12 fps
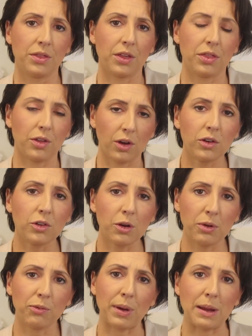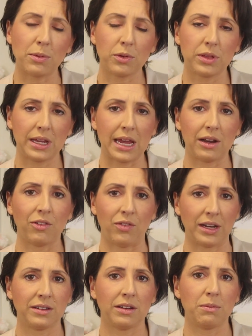The third group of people that get
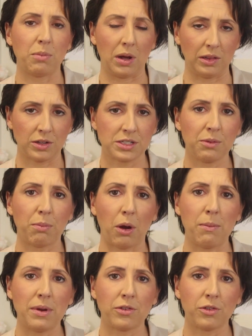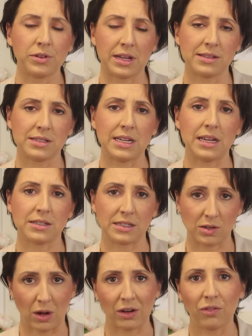affected by loss of bone mineral density as a
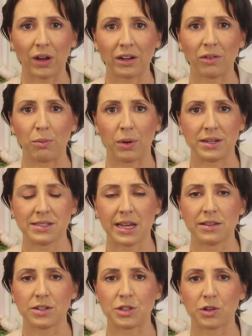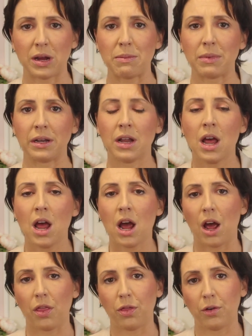side effect of breast cancer treatment
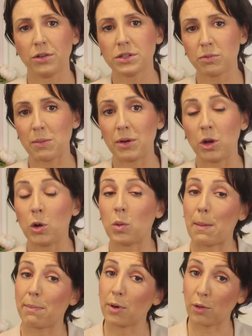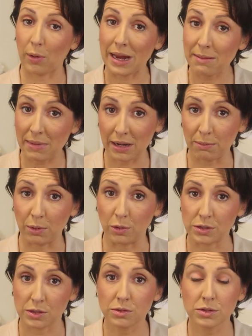are those women who are
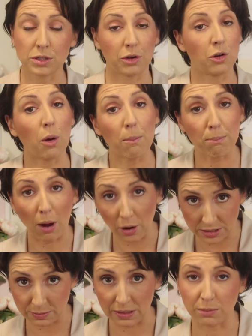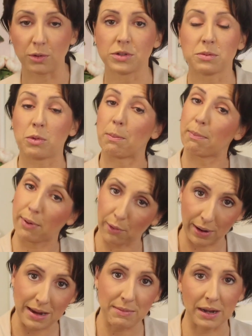premenopausal, so not postmenopausal, but
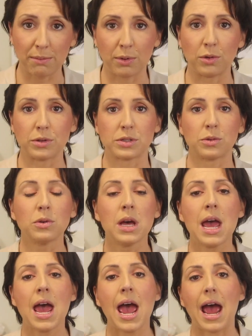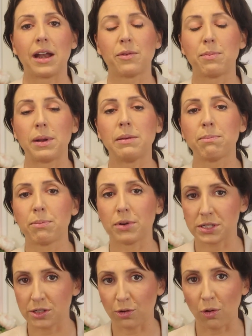premenopausal, and have been
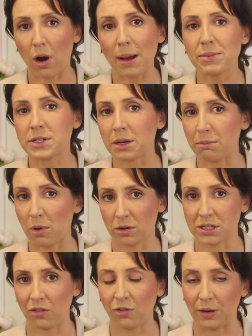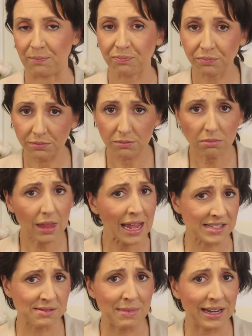prescribed tamoxifen
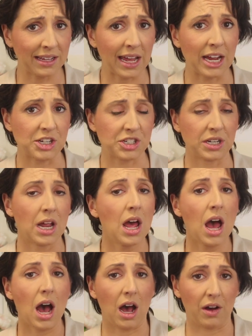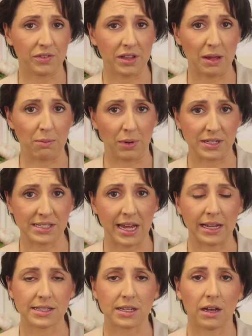as a medication after their breast
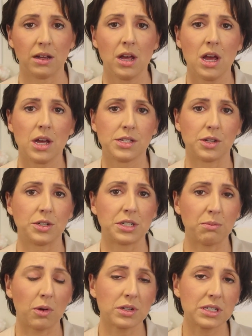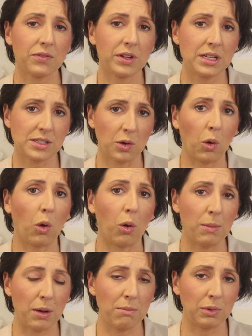cancer. So tamoxifen is a
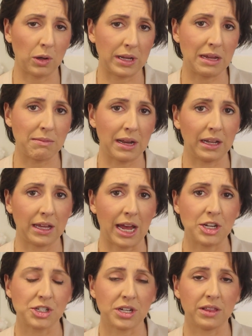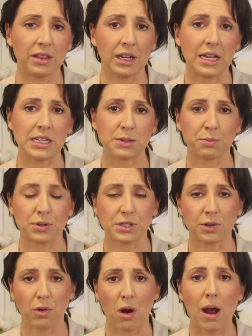hormone blocking medication that is
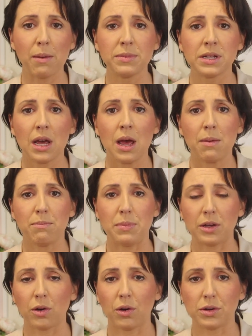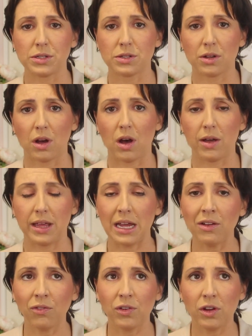prescribed because
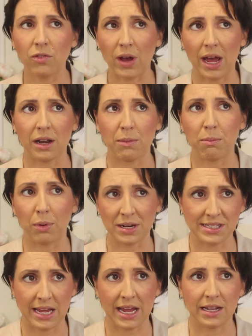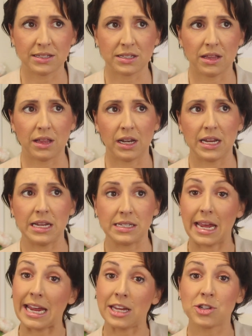if you've had a breast cancer that
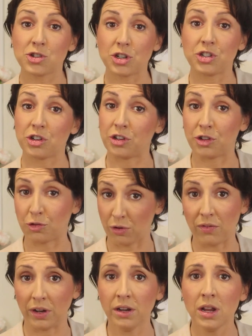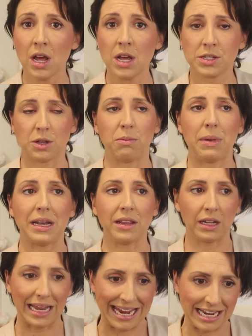is estrogen driven, so
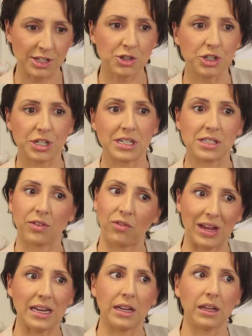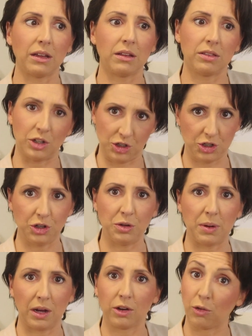meaning that estrogen is feeding the
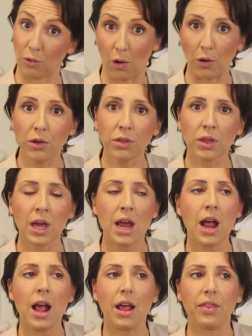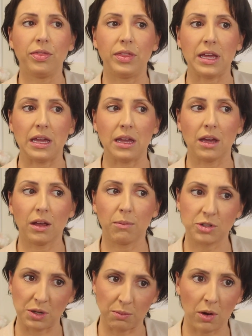tumor growth, the
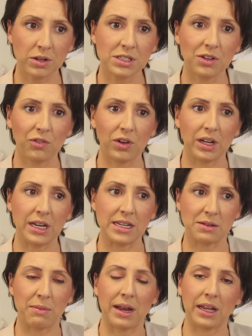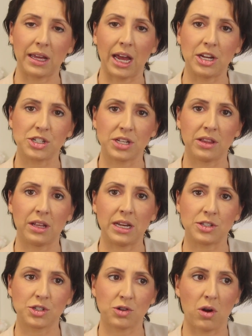tamoxifen is a medication that
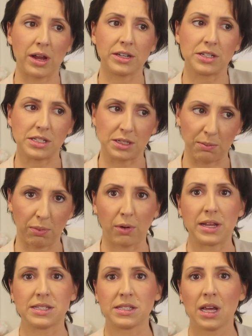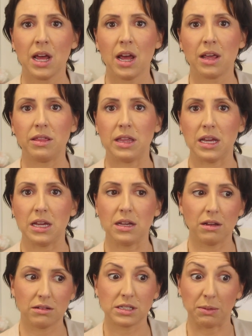is trying to suppress
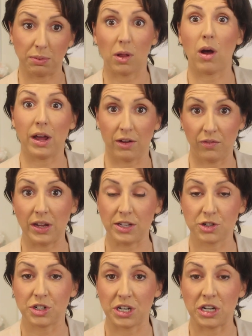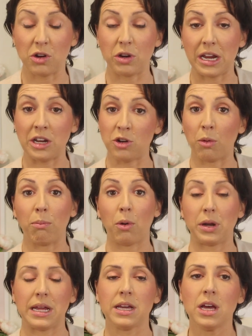the supply of estrogen in your
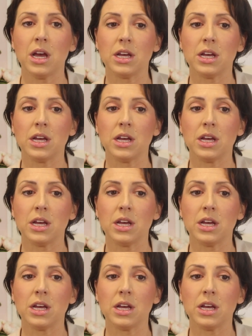body.